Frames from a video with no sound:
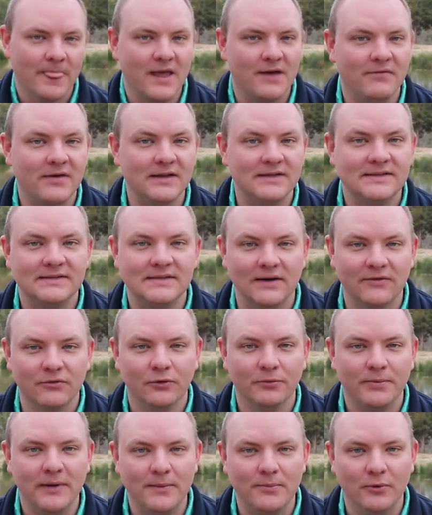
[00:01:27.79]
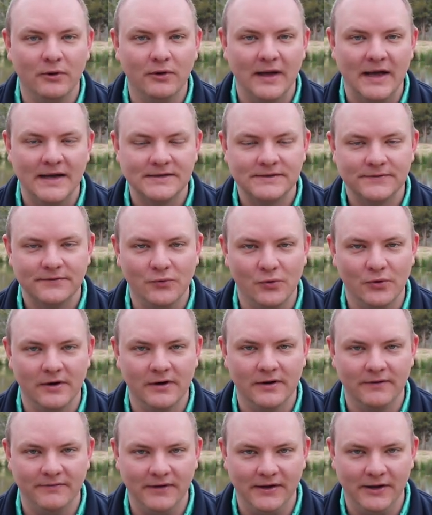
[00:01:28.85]
I've had several people ask
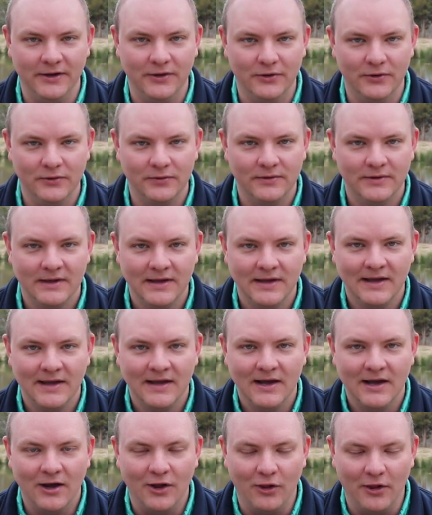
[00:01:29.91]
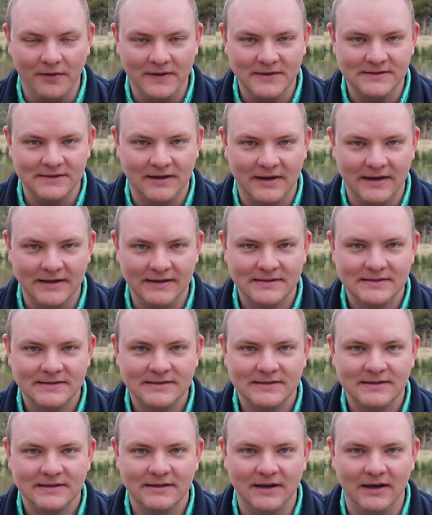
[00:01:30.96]
for a video along these
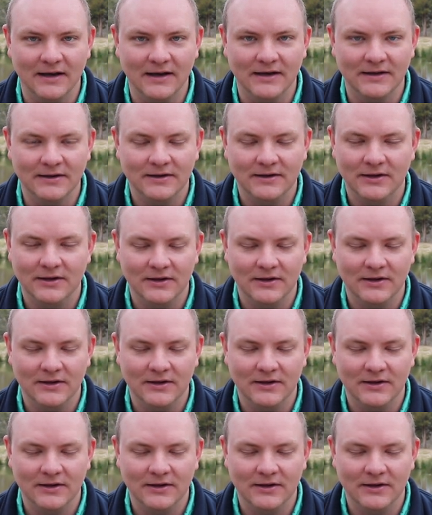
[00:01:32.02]
lines. Uh,